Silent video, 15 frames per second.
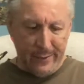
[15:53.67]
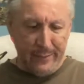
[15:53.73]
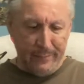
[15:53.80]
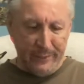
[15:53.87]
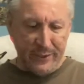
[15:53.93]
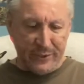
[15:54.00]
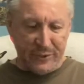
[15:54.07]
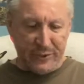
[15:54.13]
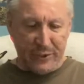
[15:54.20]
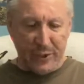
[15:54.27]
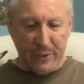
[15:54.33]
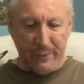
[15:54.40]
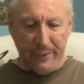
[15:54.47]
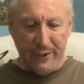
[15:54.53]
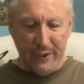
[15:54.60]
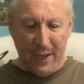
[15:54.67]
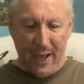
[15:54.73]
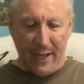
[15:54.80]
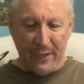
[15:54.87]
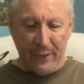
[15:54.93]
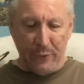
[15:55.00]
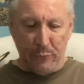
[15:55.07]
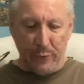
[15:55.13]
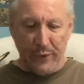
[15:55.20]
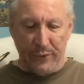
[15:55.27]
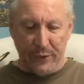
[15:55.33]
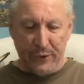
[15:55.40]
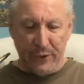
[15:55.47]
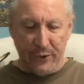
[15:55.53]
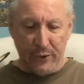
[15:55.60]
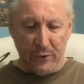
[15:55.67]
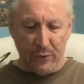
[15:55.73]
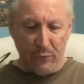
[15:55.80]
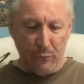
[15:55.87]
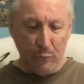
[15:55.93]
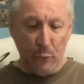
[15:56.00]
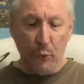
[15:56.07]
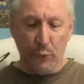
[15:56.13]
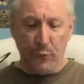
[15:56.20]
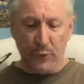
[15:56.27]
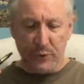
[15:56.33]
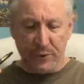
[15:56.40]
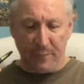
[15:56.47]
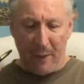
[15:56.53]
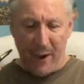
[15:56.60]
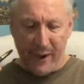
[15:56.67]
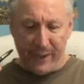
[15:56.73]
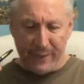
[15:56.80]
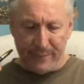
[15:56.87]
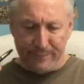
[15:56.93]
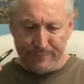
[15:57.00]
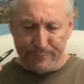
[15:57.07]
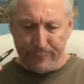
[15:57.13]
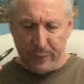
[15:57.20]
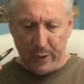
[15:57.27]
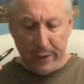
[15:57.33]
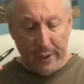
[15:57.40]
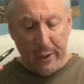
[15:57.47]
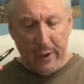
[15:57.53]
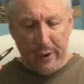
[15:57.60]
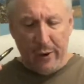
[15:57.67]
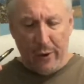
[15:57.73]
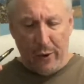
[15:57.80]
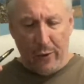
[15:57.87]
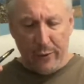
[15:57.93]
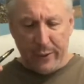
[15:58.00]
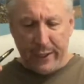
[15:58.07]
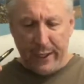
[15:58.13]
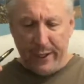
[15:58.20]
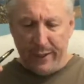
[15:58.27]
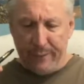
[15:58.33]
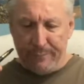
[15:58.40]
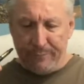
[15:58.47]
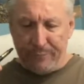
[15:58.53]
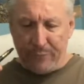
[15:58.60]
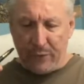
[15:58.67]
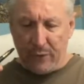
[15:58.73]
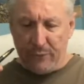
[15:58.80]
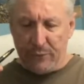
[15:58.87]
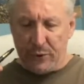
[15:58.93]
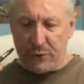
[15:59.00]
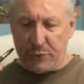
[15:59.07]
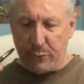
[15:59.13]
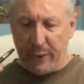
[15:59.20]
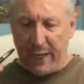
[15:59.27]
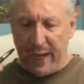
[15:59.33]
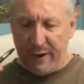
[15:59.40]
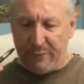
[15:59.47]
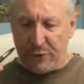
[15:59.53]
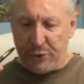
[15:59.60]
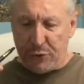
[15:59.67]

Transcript: Mrs. Durbin nodded with a rueful smile. Okay, first we have to